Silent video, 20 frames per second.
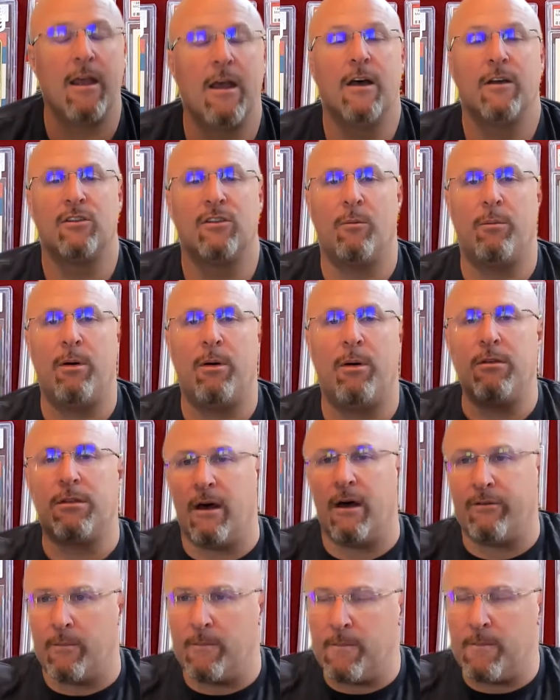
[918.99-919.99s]
So both of
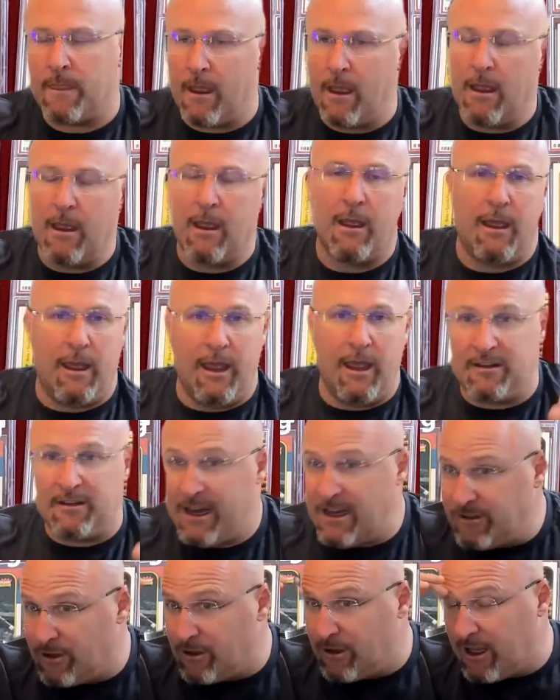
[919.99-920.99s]
them, it's
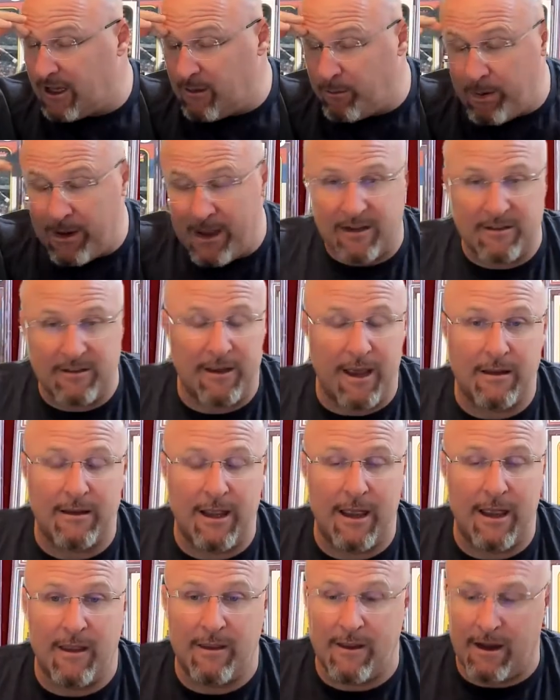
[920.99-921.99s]
easier to get a PSA
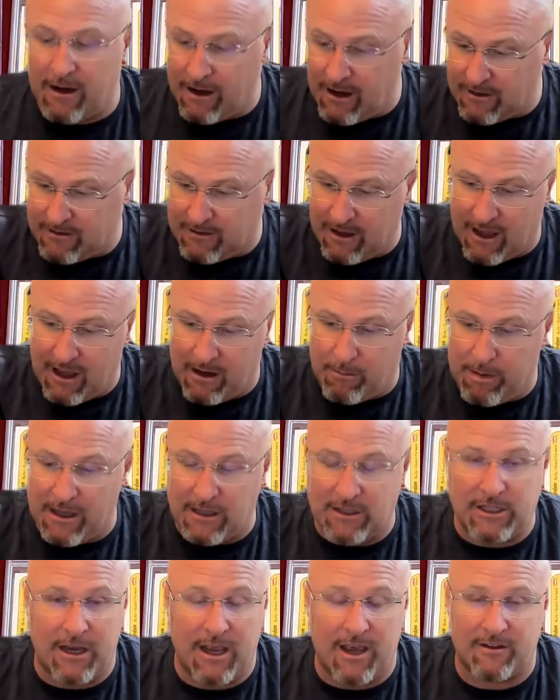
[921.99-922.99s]
10 than it is to get a
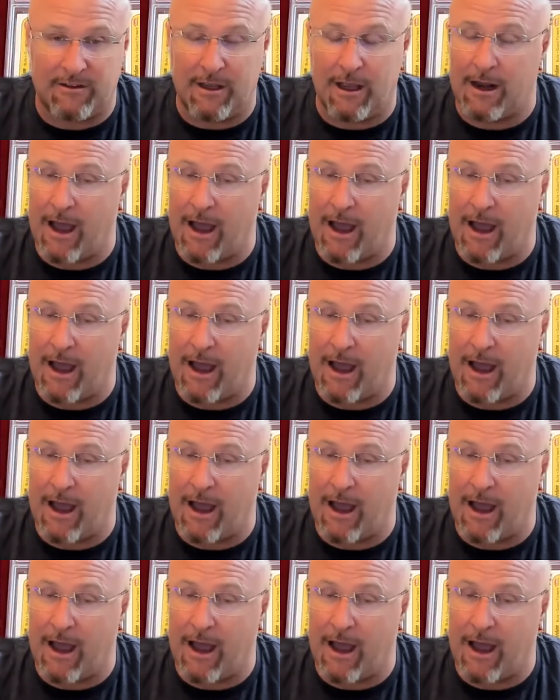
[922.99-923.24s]
BGS 10,